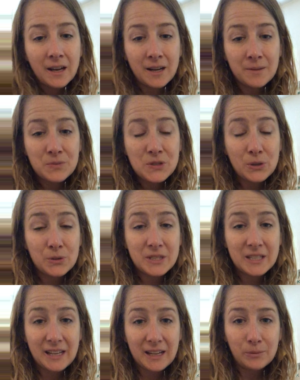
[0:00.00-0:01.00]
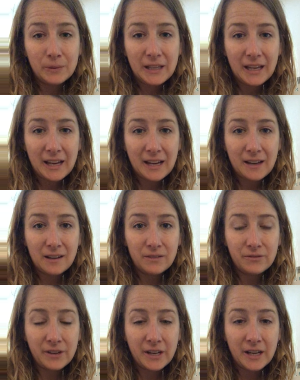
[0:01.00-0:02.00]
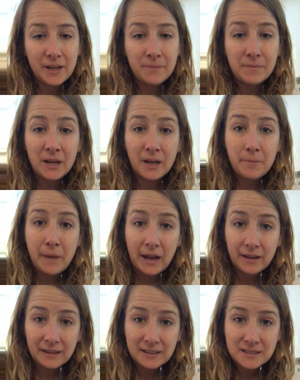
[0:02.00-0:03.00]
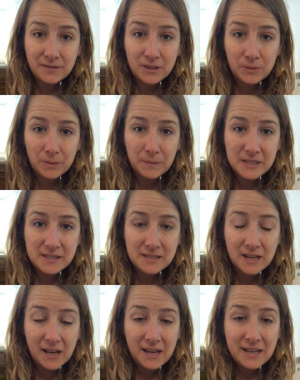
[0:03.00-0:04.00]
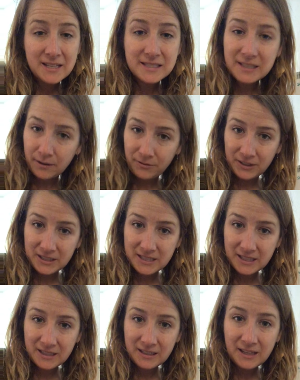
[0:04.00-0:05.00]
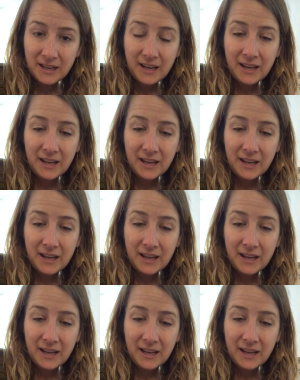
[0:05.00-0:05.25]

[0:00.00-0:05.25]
Um, so today we have um, a math activity with Miss Skiffington